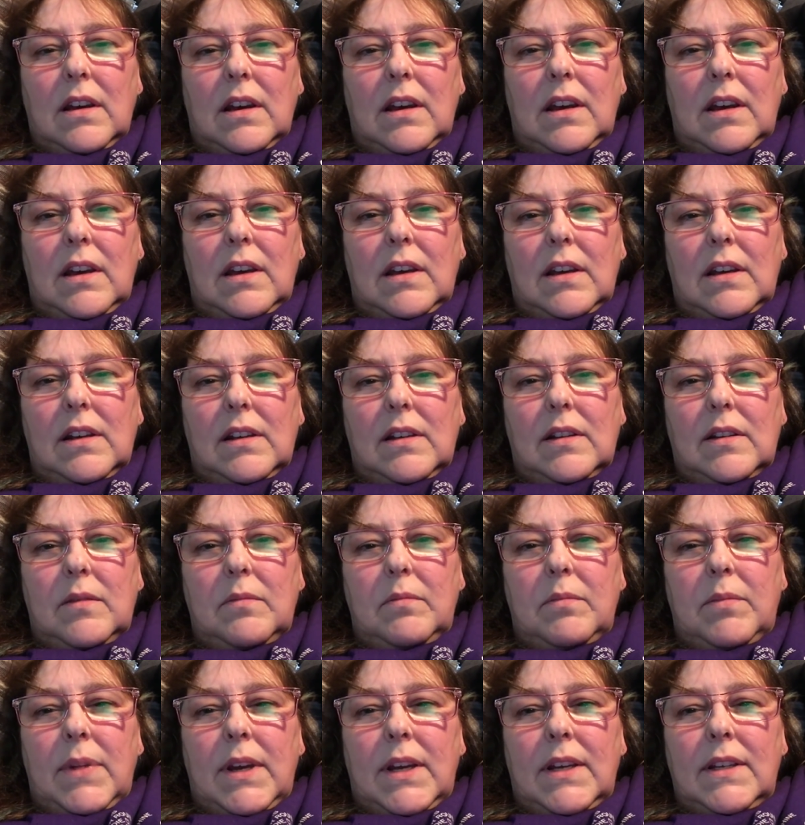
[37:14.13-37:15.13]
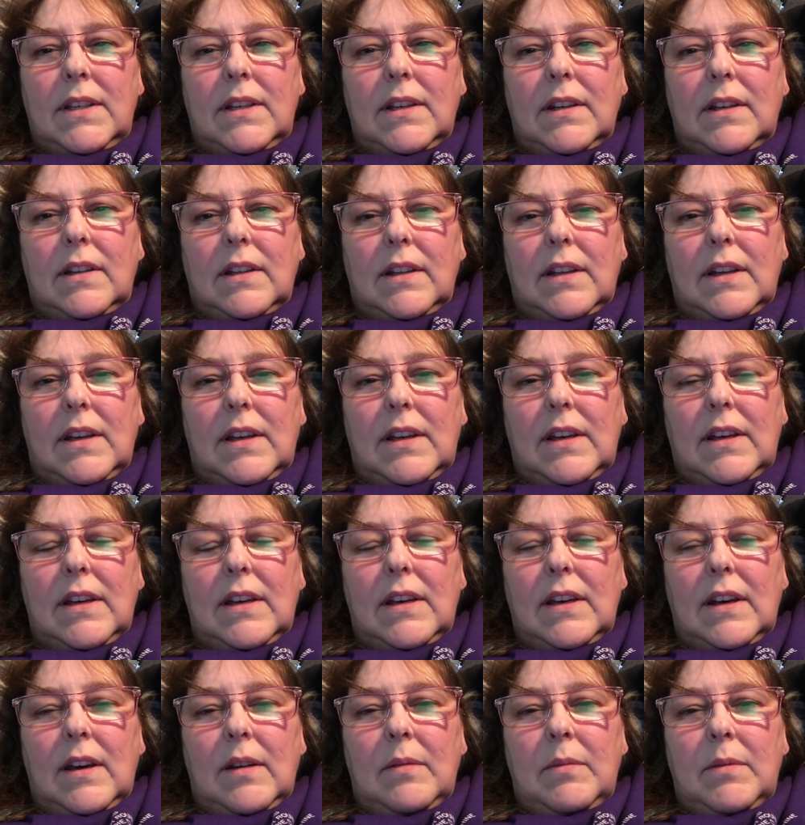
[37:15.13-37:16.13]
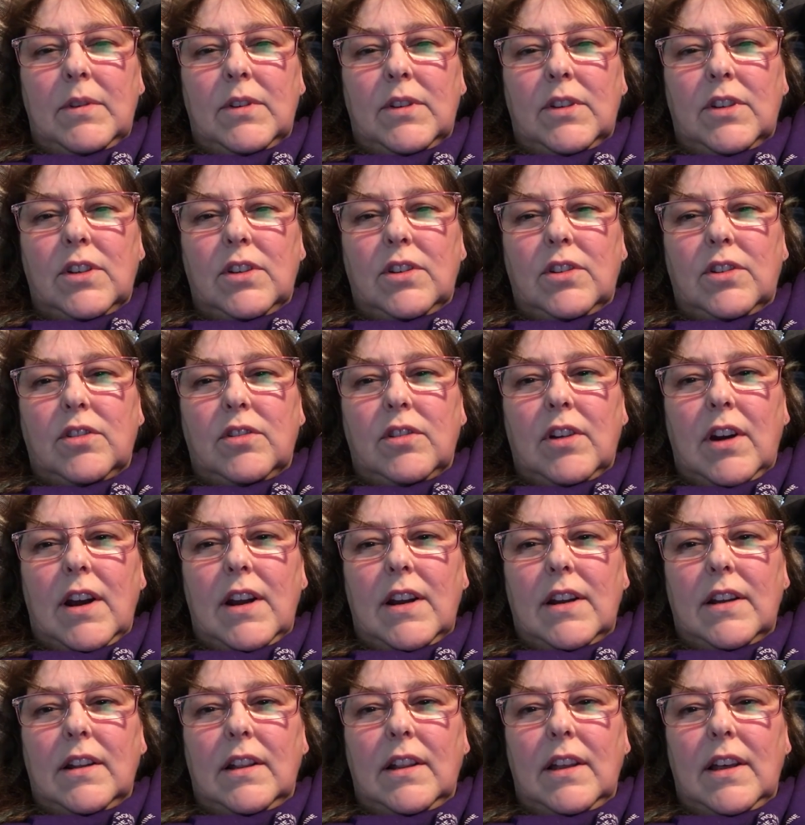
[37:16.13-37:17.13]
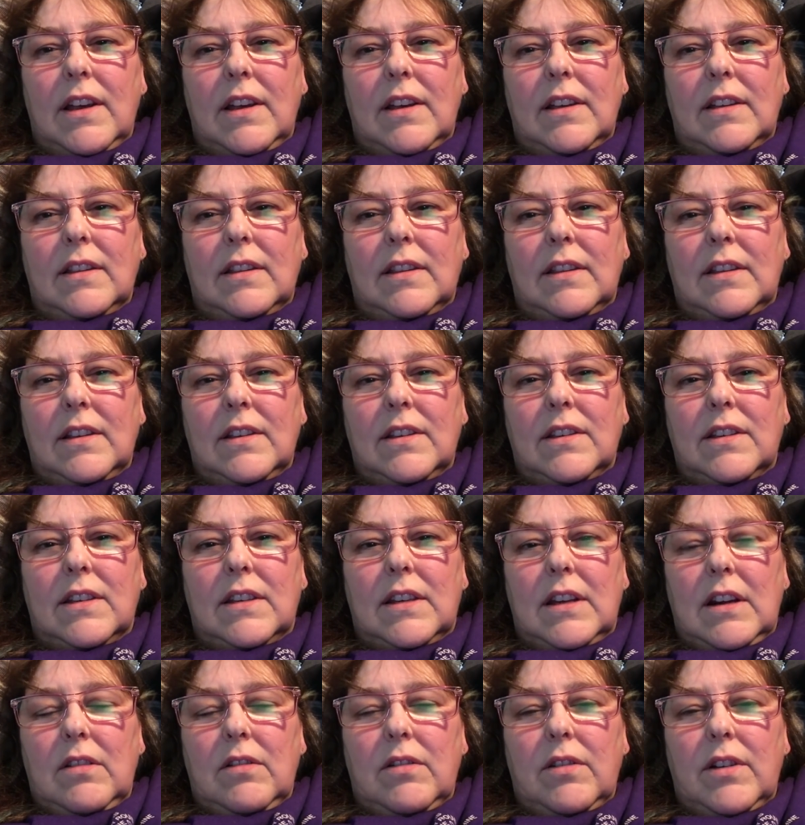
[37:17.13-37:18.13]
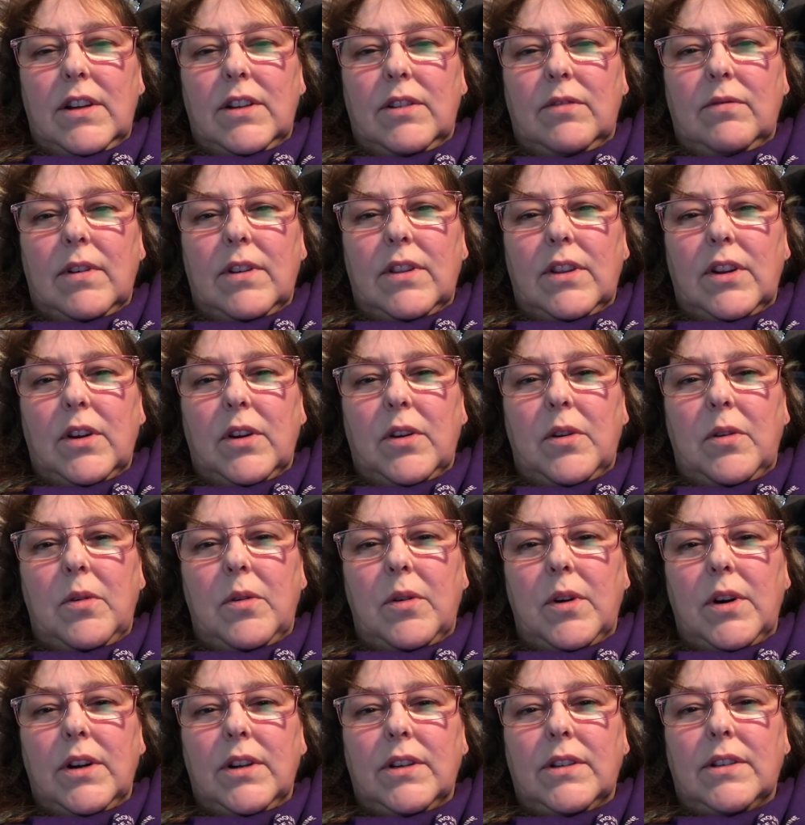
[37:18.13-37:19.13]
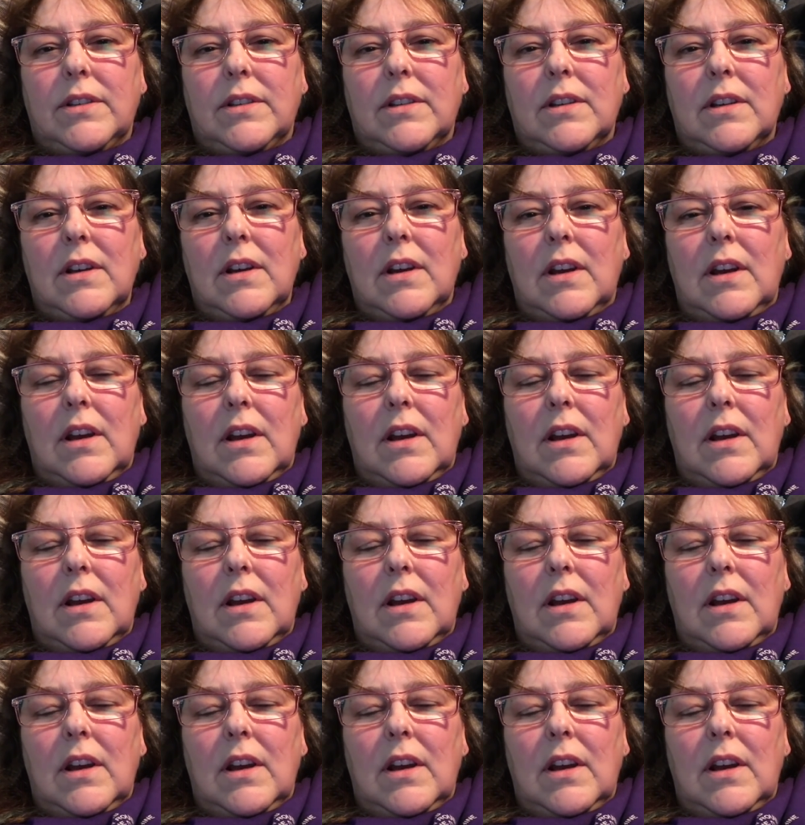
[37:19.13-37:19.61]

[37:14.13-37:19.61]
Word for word: And basically, I've been just trying to let these steroids run their course.